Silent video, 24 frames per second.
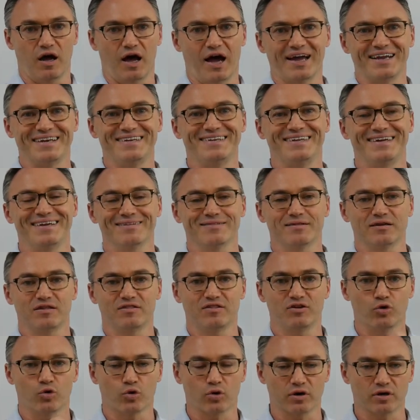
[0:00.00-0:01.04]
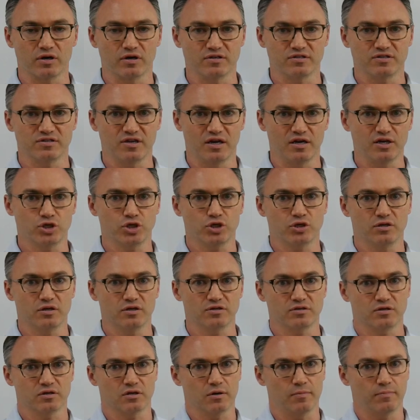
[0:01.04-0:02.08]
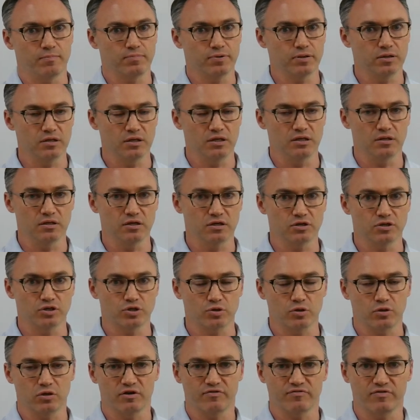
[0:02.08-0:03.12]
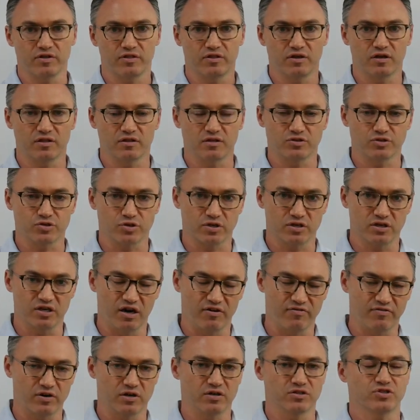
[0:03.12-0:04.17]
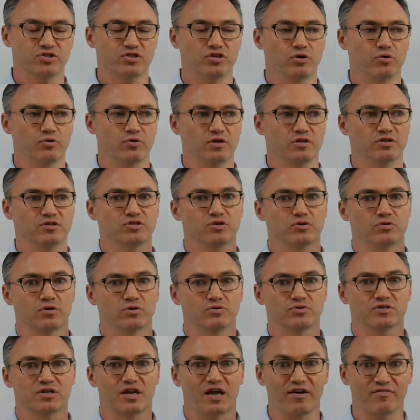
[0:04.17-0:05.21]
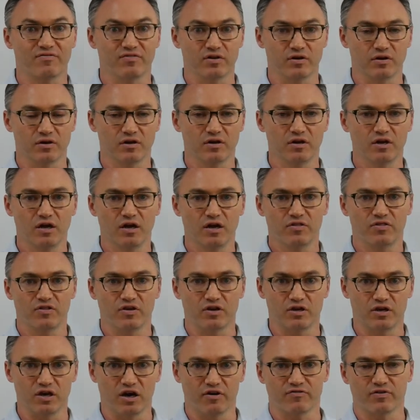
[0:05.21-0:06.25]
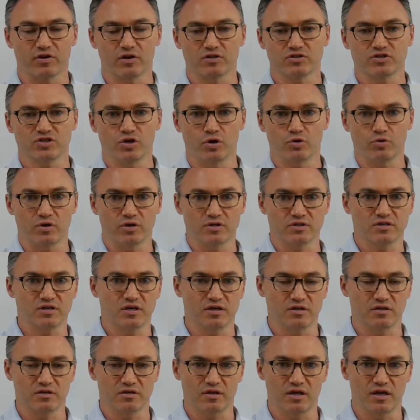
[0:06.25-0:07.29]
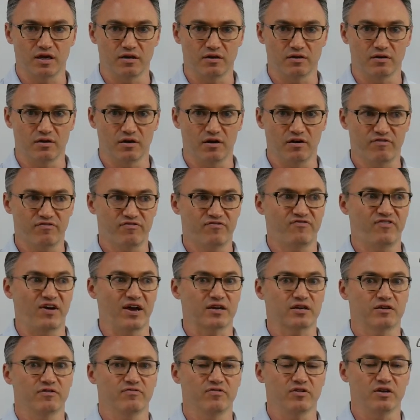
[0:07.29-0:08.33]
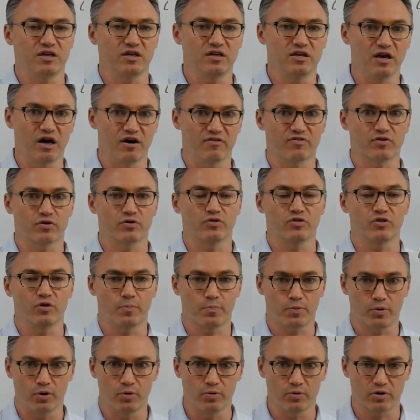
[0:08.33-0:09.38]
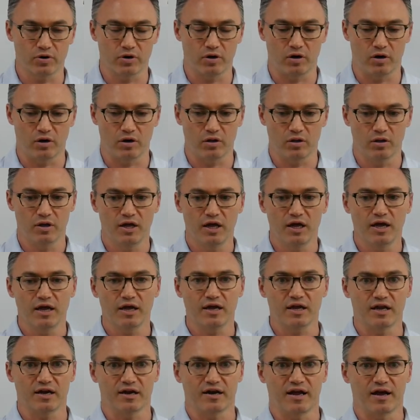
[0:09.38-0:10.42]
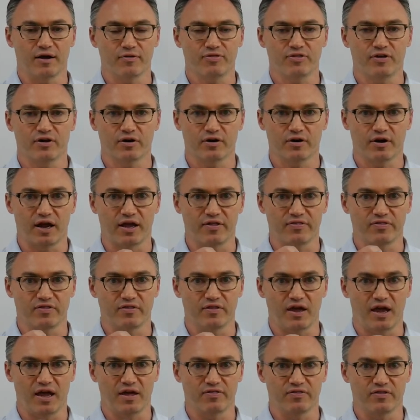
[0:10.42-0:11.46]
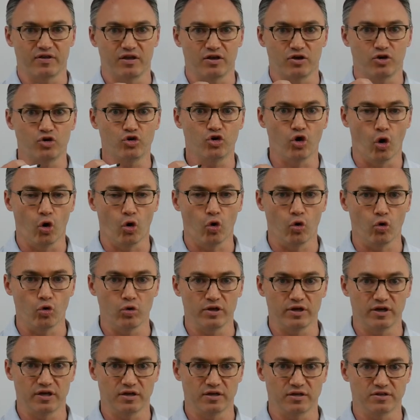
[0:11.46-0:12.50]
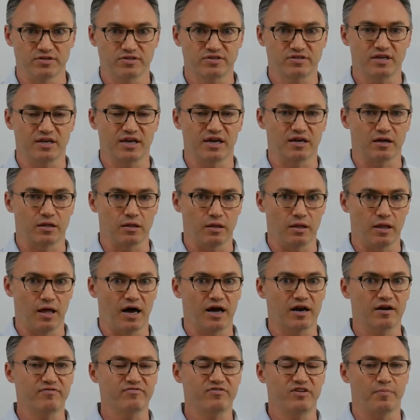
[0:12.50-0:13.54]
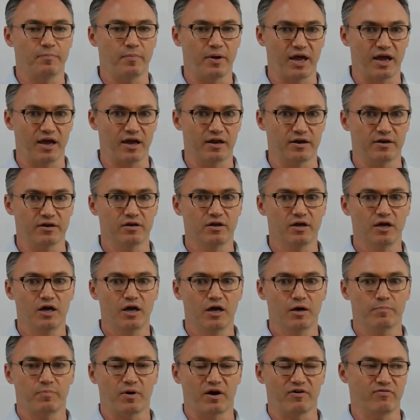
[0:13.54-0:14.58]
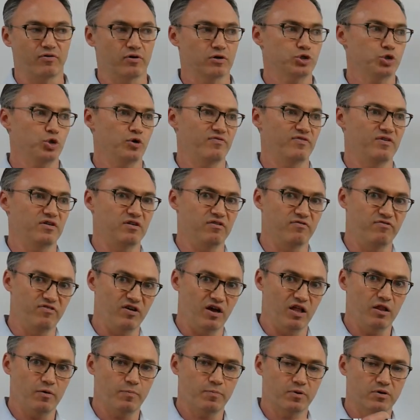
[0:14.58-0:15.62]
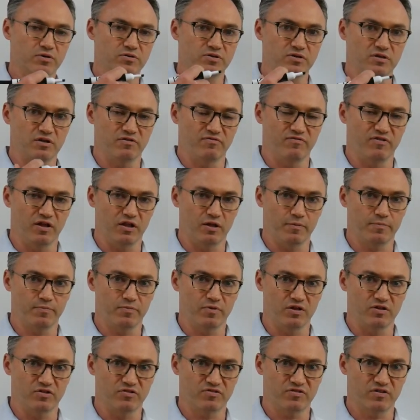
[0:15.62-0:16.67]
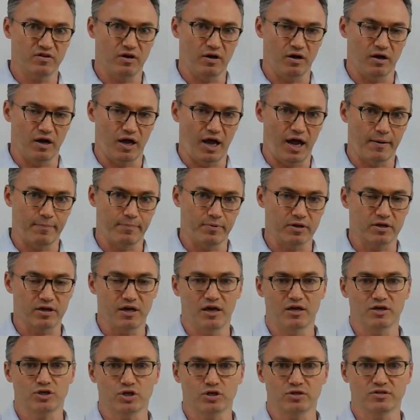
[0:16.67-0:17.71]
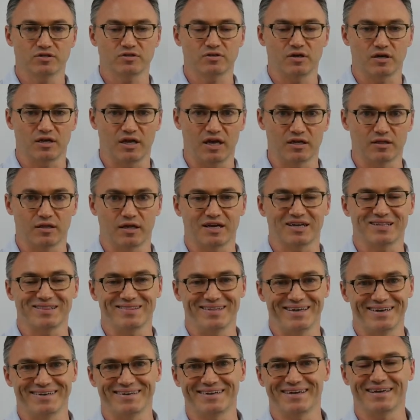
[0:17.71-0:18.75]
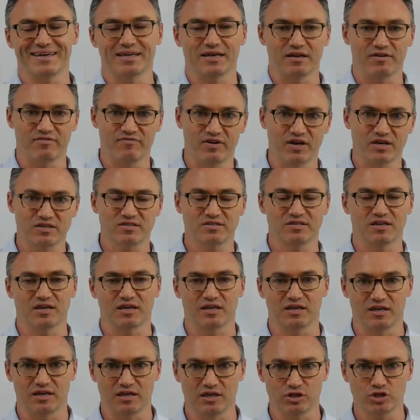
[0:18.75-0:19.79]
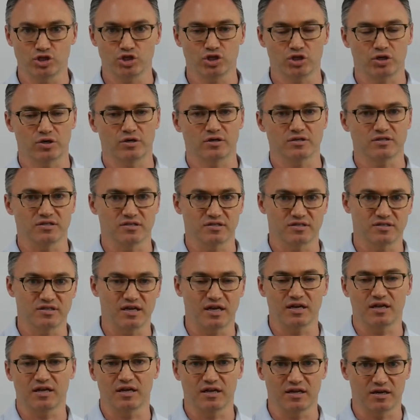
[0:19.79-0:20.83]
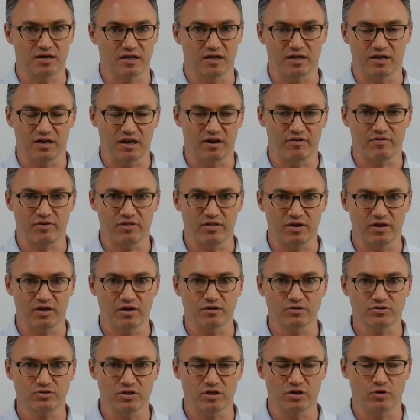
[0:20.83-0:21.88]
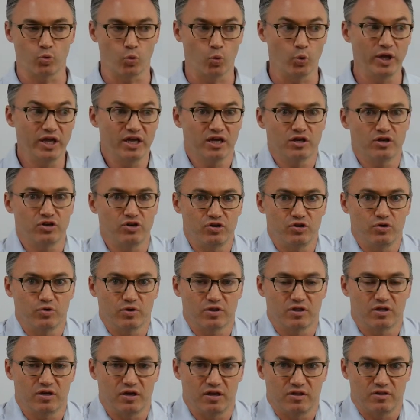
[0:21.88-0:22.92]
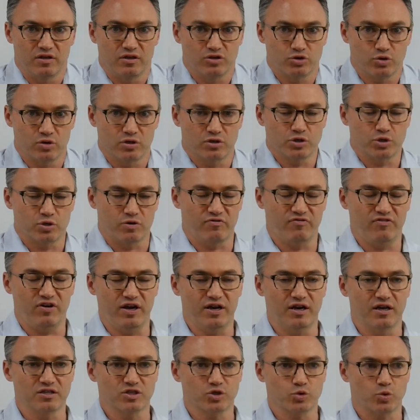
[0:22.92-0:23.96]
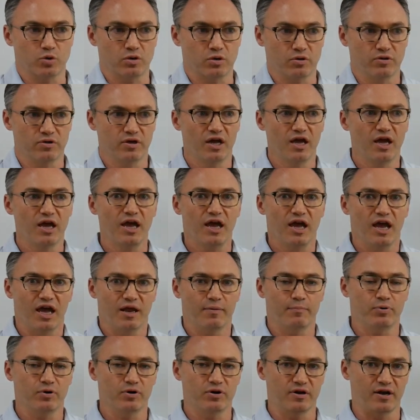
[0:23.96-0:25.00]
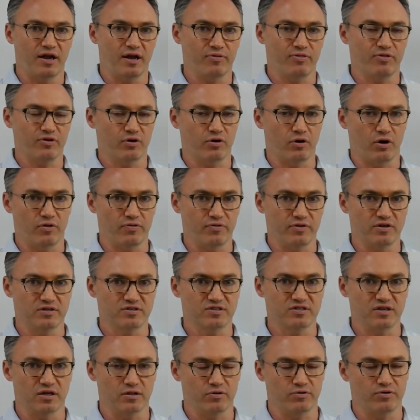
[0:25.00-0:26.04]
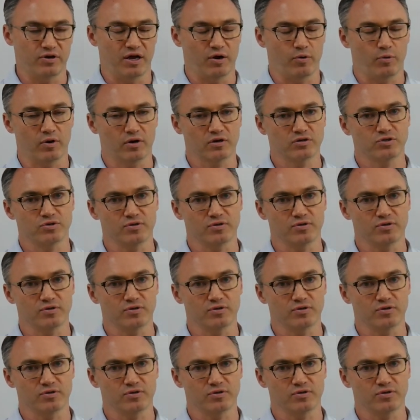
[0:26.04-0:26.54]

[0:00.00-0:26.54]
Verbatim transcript: Ideally, the organization doesn't completely control everything. These are governance tokens, so those that have the governance tokens can effectively govern the protocol, get it out there, and the goal is to get a lot of demand by virtue of the developers that develop these applications, again, like lending and investing and insurance and staking and everything else that we can do in the traditional finance world, and put it out there on the Celo network.